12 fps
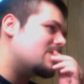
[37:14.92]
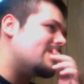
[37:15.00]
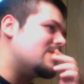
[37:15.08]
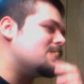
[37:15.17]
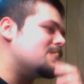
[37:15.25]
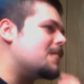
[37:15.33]

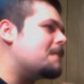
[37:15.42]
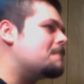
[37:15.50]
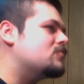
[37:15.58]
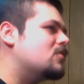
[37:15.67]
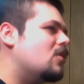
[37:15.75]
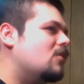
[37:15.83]
Even though
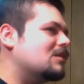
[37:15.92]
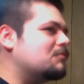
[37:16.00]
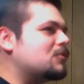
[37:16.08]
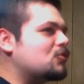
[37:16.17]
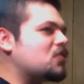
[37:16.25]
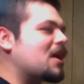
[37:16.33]
like
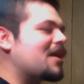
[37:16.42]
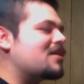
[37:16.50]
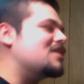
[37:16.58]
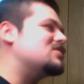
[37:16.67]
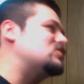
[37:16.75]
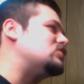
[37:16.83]
Bojack
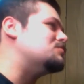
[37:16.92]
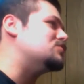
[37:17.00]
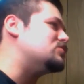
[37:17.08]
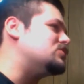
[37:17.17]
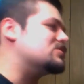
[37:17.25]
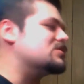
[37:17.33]
likes her, but
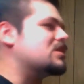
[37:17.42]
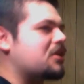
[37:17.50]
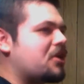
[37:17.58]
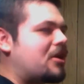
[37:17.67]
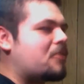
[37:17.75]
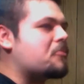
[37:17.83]
she doesn't like
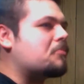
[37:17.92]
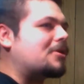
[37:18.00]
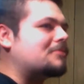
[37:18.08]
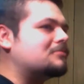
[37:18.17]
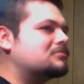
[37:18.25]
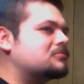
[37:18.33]
him.
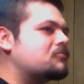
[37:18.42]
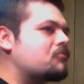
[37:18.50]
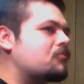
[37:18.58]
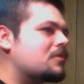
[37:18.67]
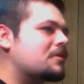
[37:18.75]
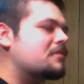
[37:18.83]
But
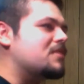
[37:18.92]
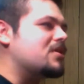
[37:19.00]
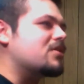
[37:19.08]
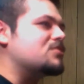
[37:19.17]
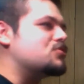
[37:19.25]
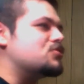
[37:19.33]

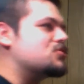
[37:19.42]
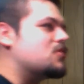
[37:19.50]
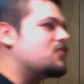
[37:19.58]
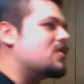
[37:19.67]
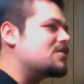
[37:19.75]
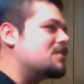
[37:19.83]
because they're so
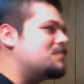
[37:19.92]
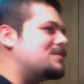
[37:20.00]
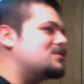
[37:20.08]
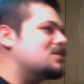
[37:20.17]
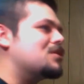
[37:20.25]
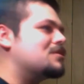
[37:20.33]
fucked up
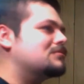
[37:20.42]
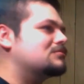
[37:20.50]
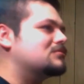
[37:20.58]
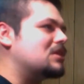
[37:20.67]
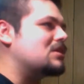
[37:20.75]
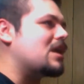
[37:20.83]
each other,
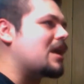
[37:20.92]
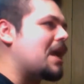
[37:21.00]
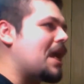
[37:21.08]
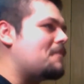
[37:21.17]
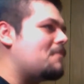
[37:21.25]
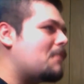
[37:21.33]
like they can't.